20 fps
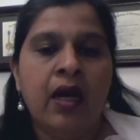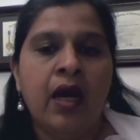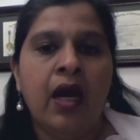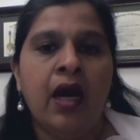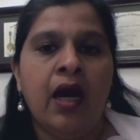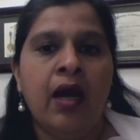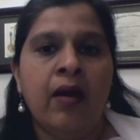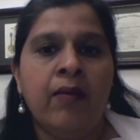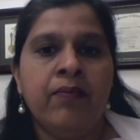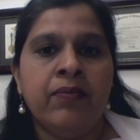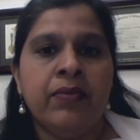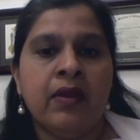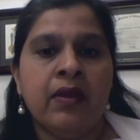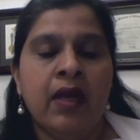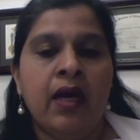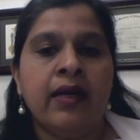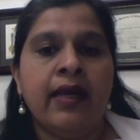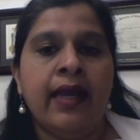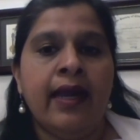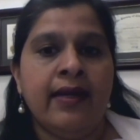
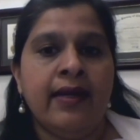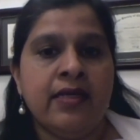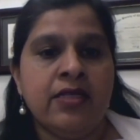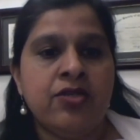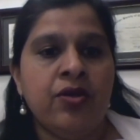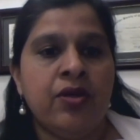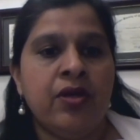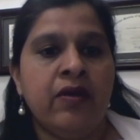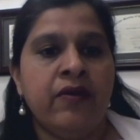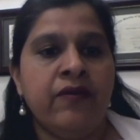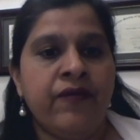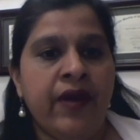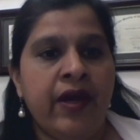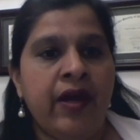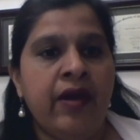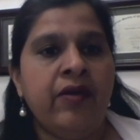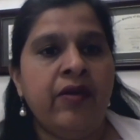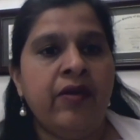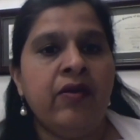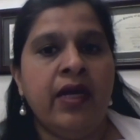Again, as you're
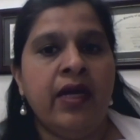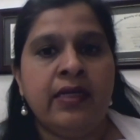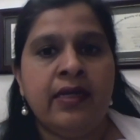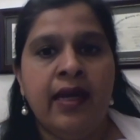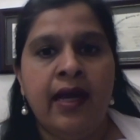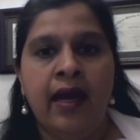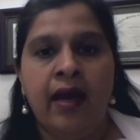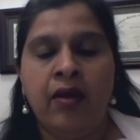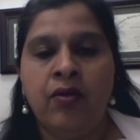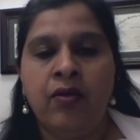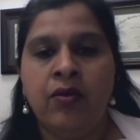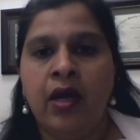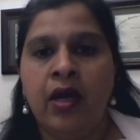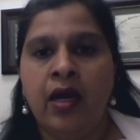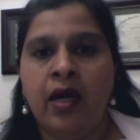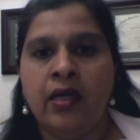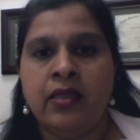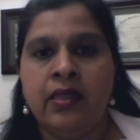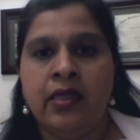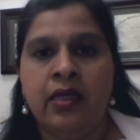aware right now,
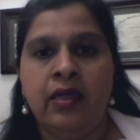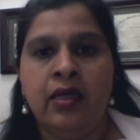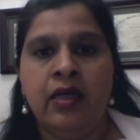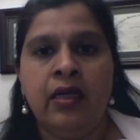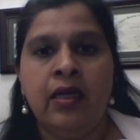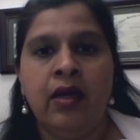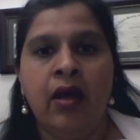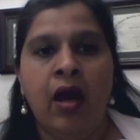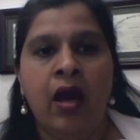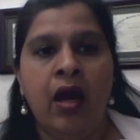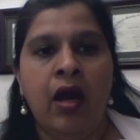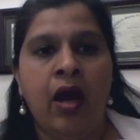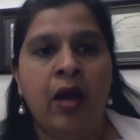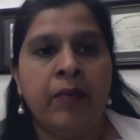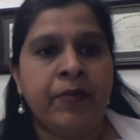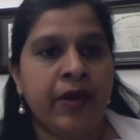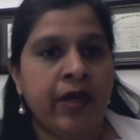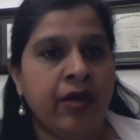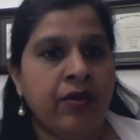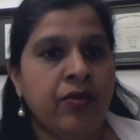the
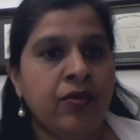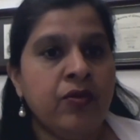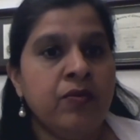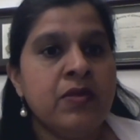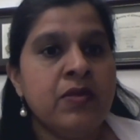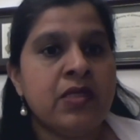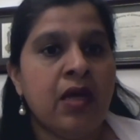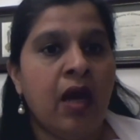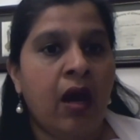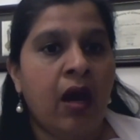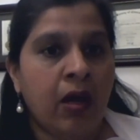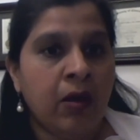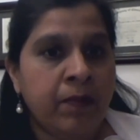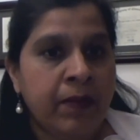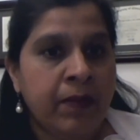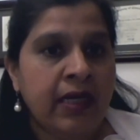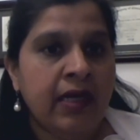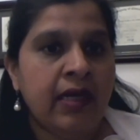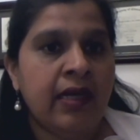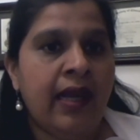operating rooms are
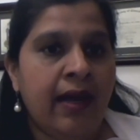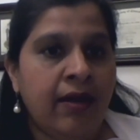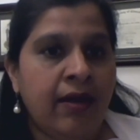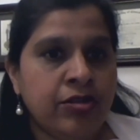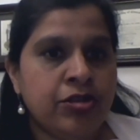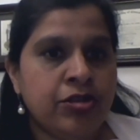being allowed